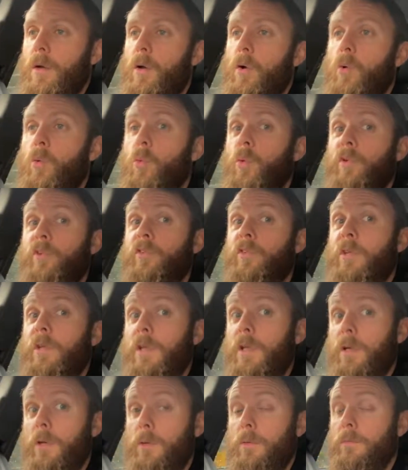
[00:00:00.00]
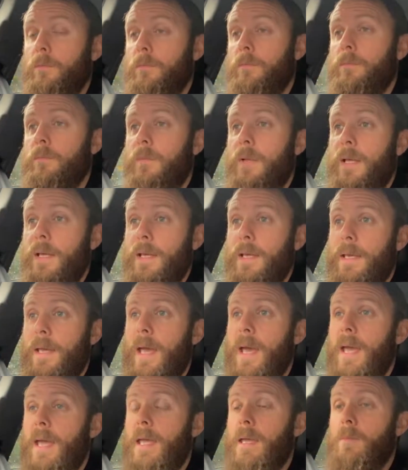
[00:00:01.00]
was new, it
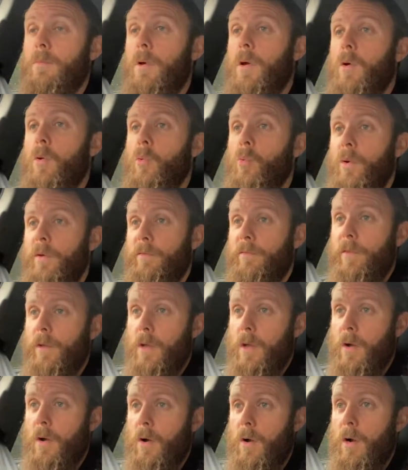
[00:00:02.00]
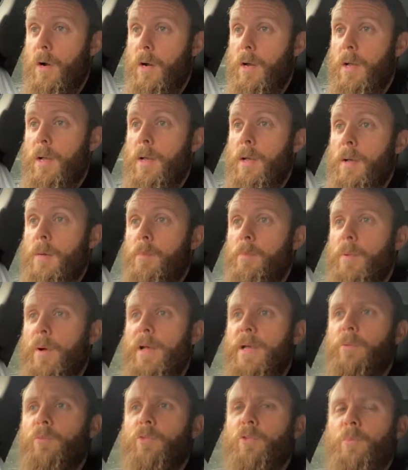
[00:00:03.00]
came with the car,
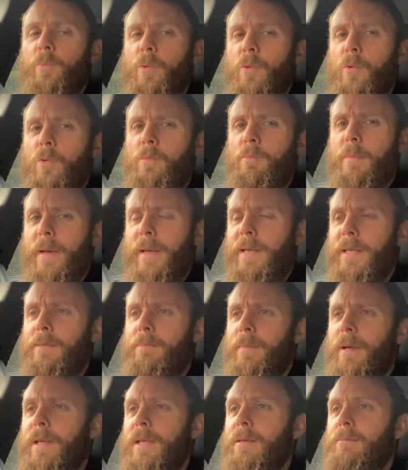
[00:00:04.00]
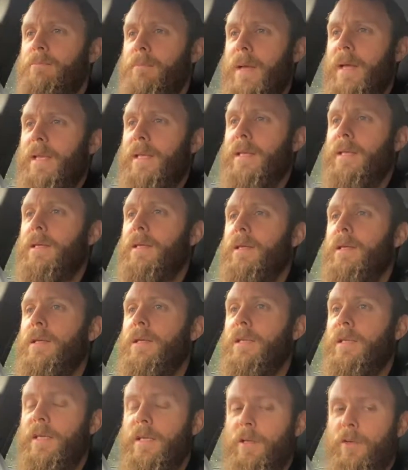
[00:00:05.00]
but it was bought many
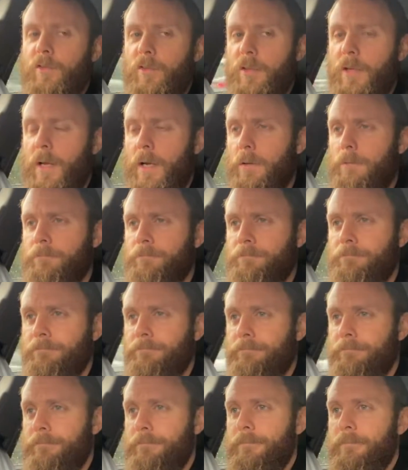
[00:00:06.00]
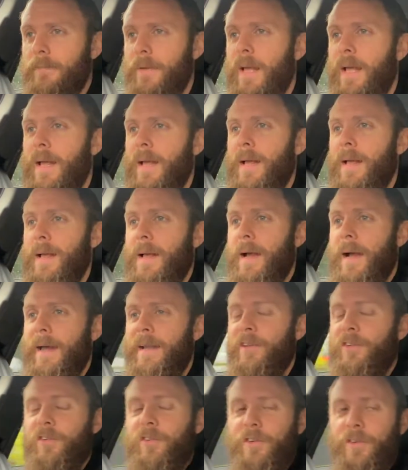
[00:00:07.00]
years ago,
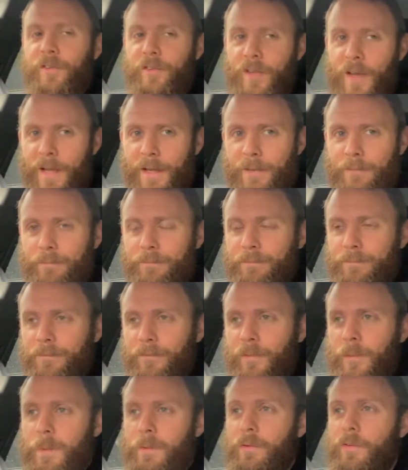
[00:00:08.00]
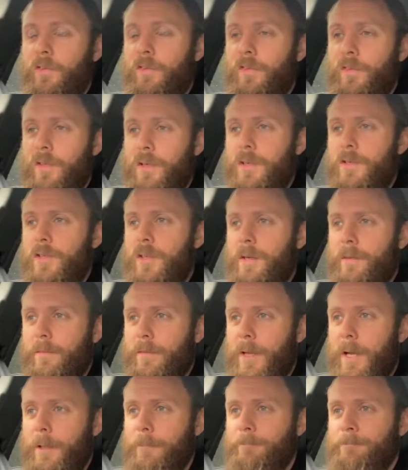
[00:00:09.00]
and it turns out from the research
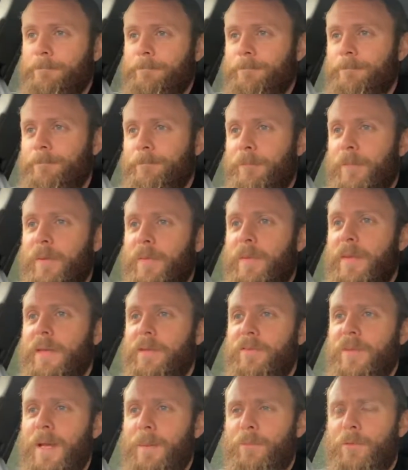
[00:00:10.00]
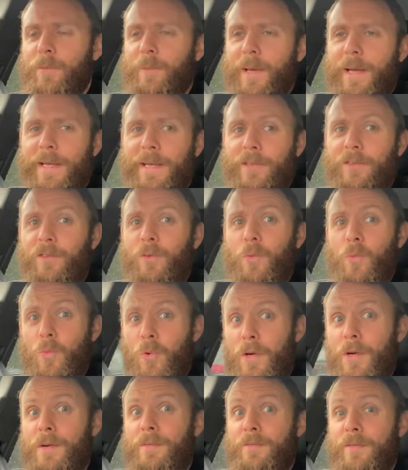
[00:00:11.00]
I've done, the adapter plates
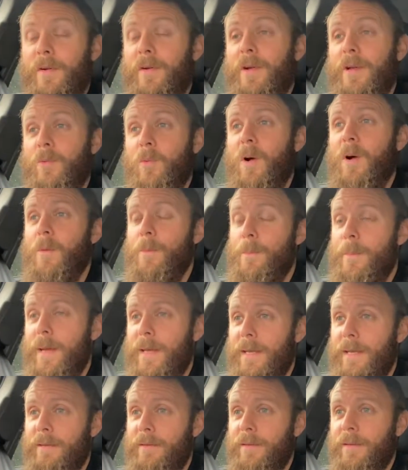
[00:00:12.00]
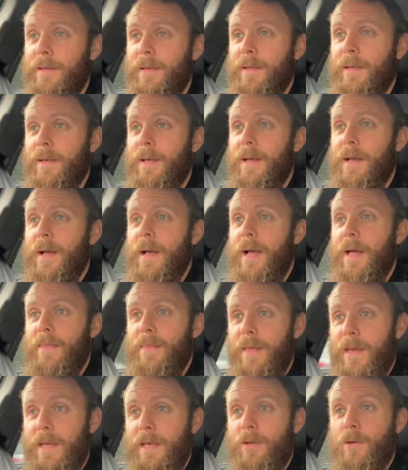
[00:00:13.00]
weren't very well made
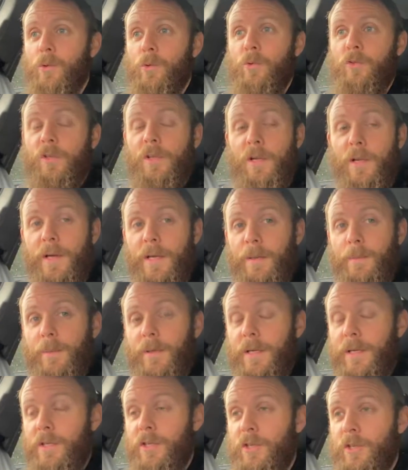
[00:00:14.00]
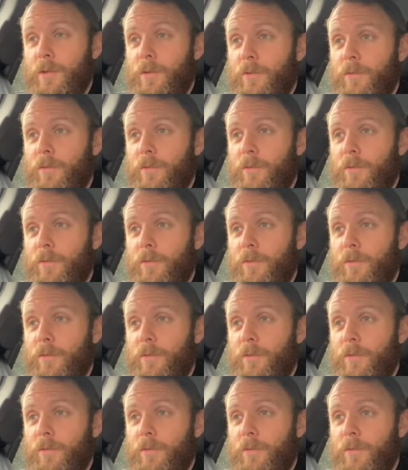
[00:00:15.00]
and they cause alignment issues.